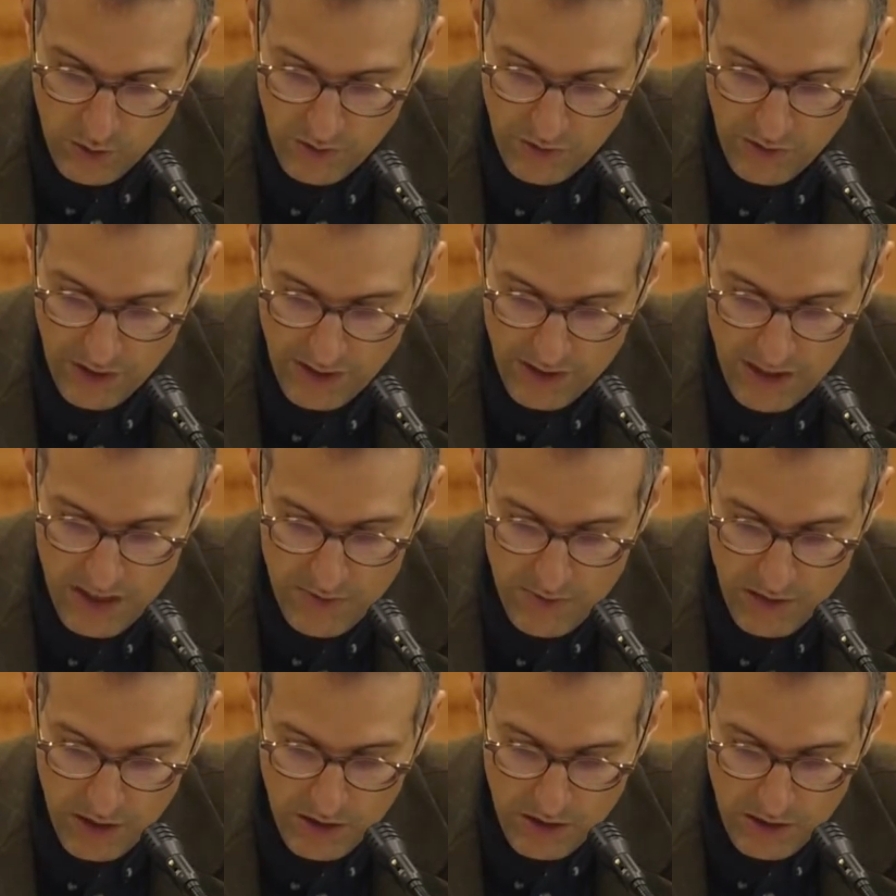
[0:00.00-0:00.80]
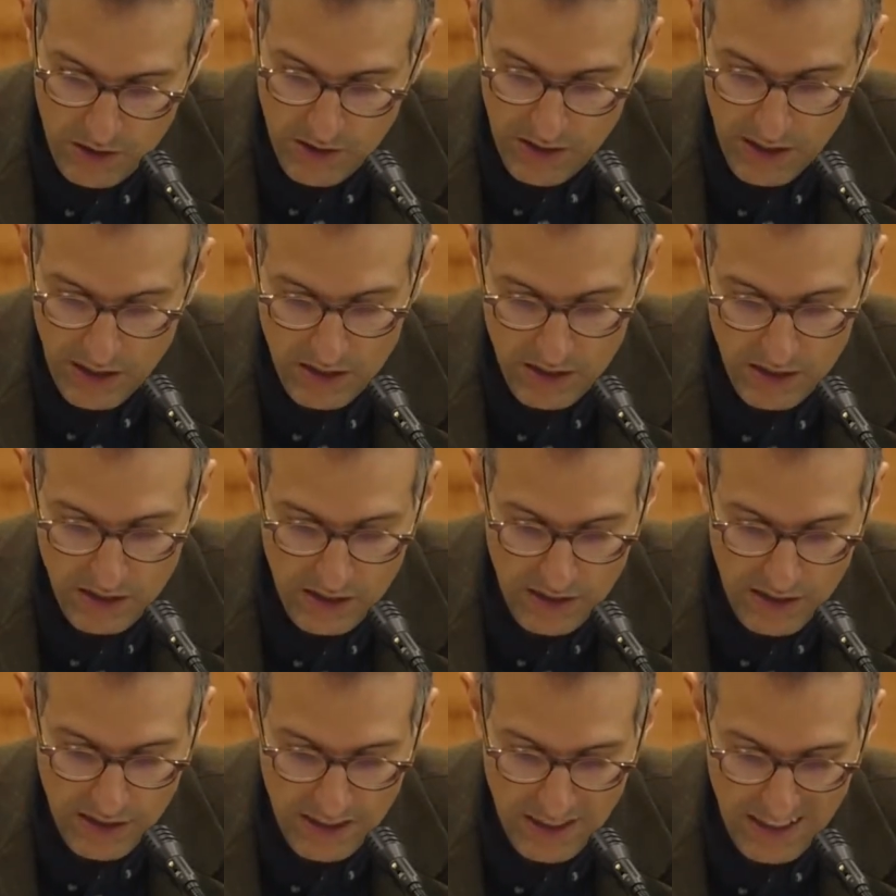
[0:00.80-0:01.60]
to a
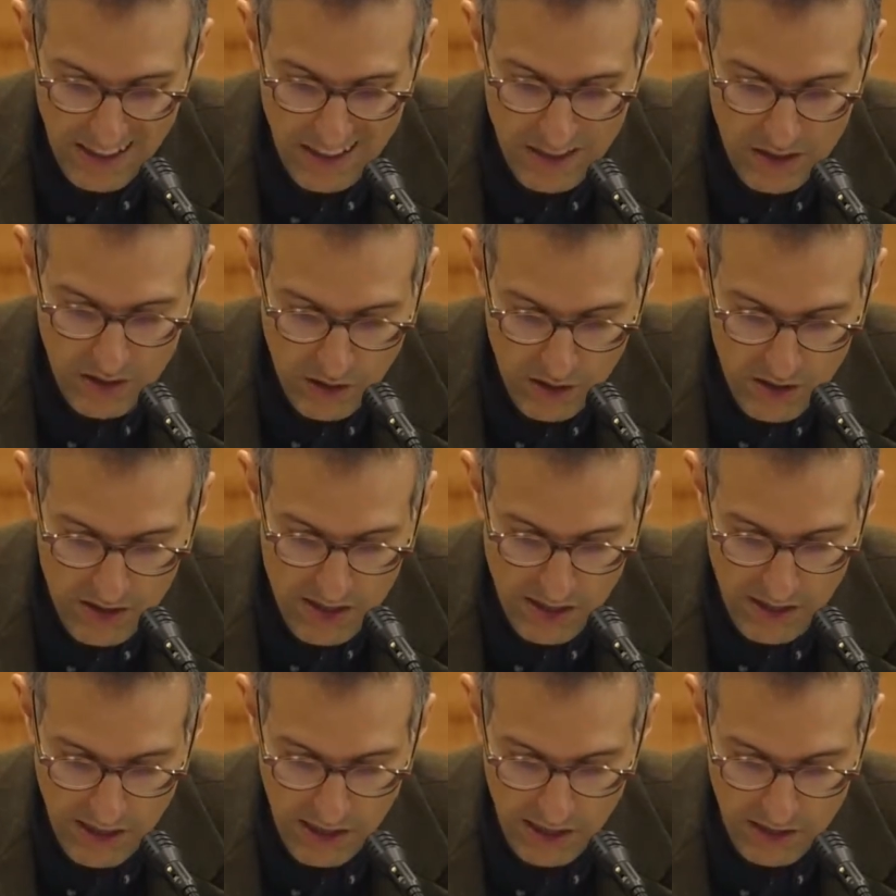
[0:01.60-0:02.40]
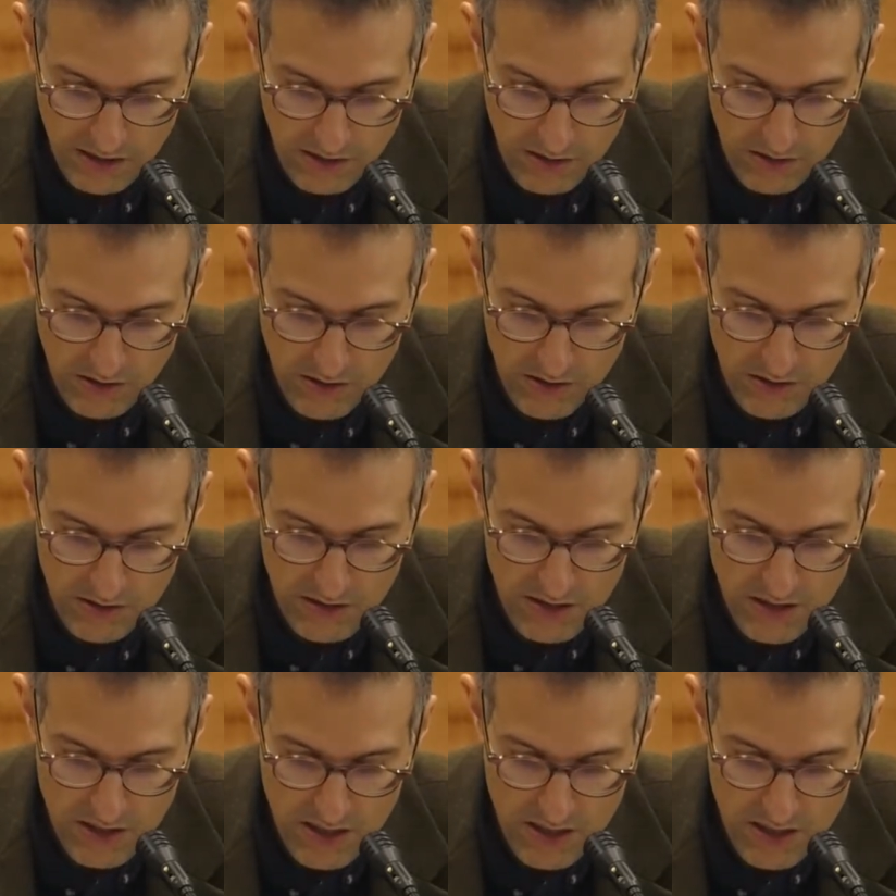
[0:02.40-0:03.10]
phantasmagorical, intoxicated or